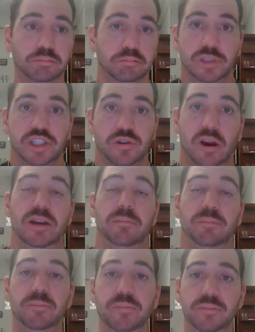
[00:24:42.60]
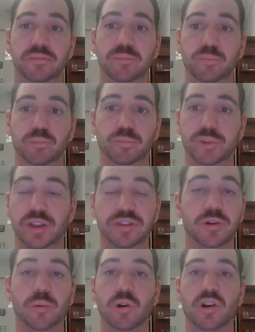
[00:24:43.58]
He's great.
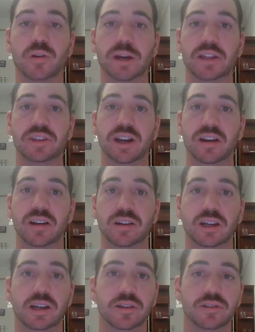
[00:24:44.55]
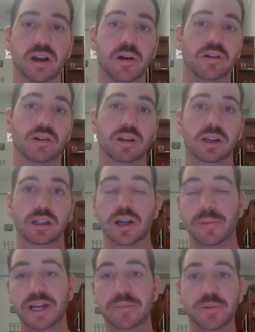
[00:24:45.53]
Nothing to worry about there. So
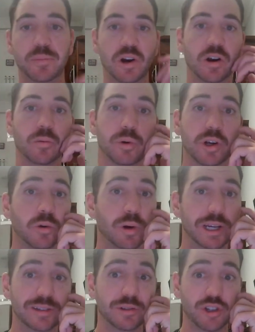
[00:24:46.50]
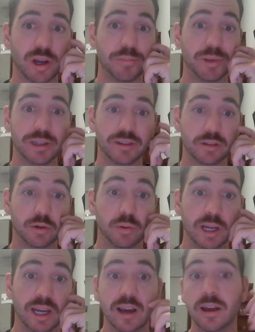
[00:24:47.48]
coming up tomorrow, we're going to jump
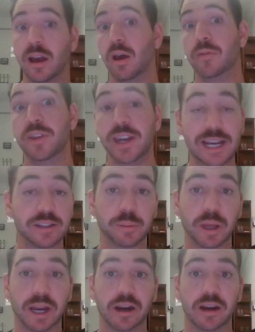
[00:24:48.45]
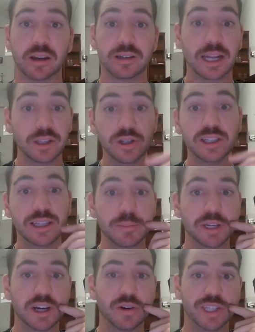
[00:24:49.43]
into the next player. Now, you can let
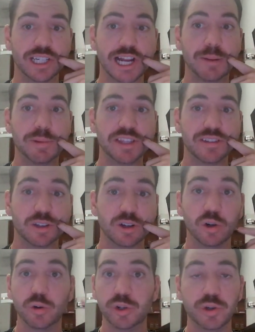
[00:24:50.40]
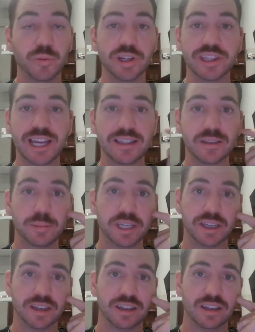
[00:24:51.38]
me know in the comments who you want that to
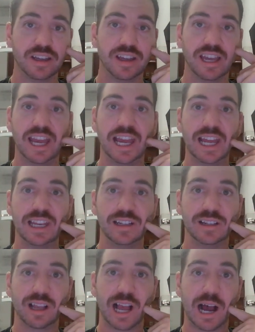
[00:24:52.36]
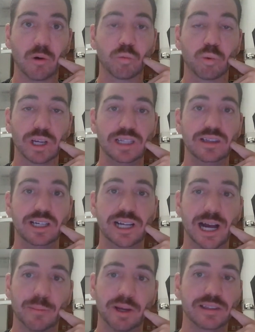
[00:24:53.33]
be. and I'll read the
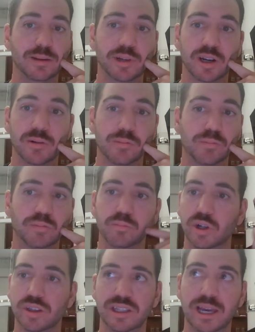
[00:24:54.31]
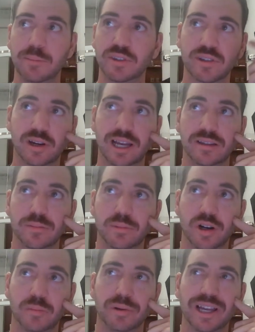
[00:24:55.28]
comments. I'm going to put the episode out
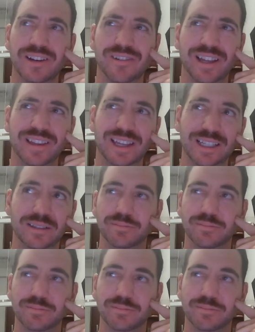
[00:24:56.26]
tomorrow, probably around like